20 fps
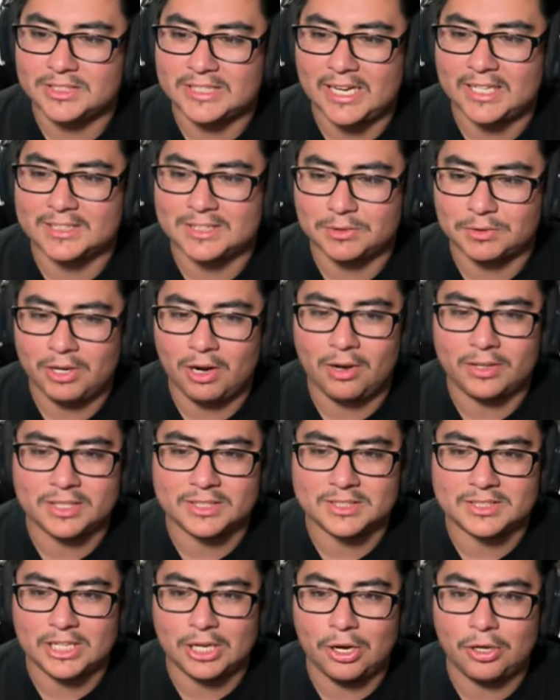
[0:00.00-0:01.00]
Yeah, so here are the
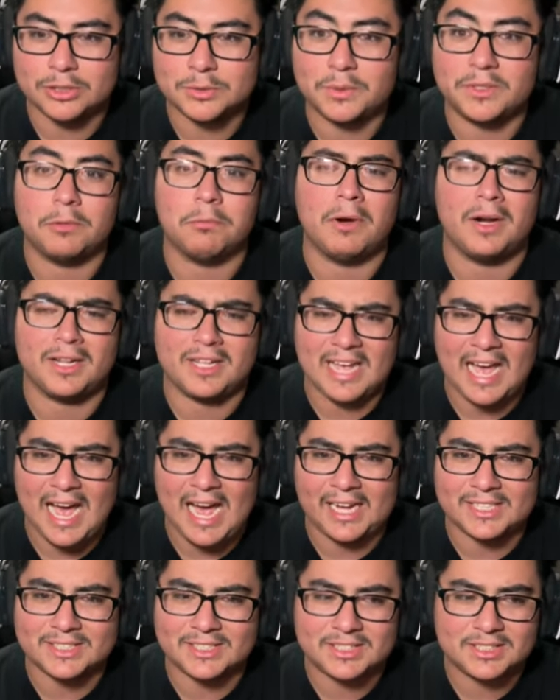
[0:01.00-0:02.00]
cells with the red
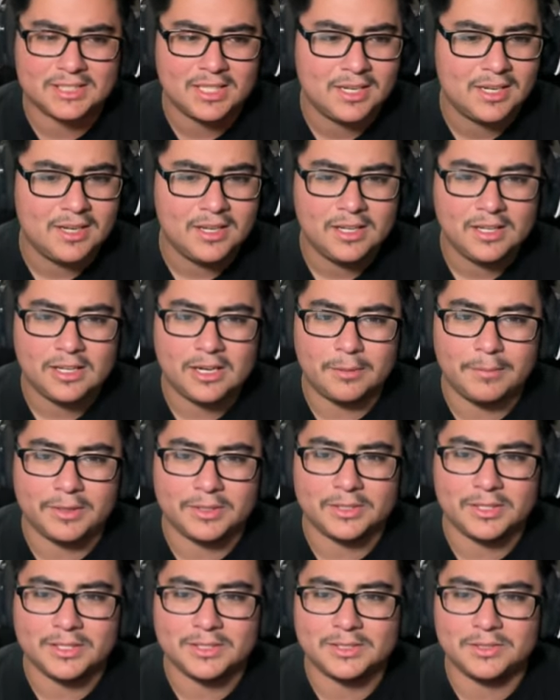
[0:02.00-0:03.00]
gas
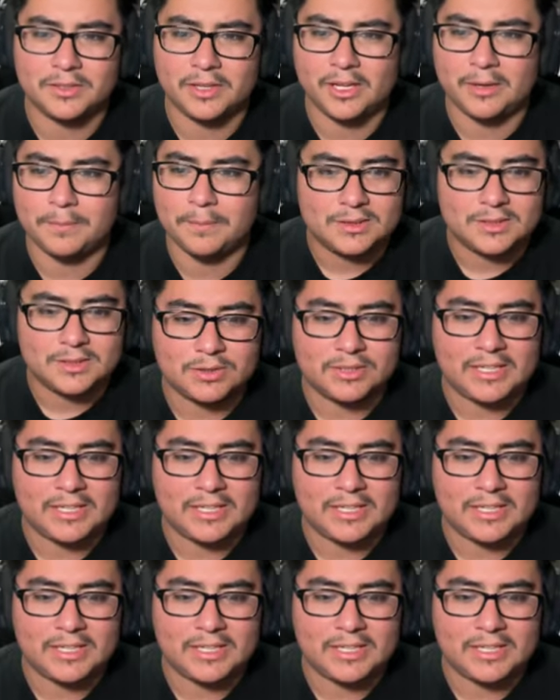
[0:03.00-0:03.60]
coming into them.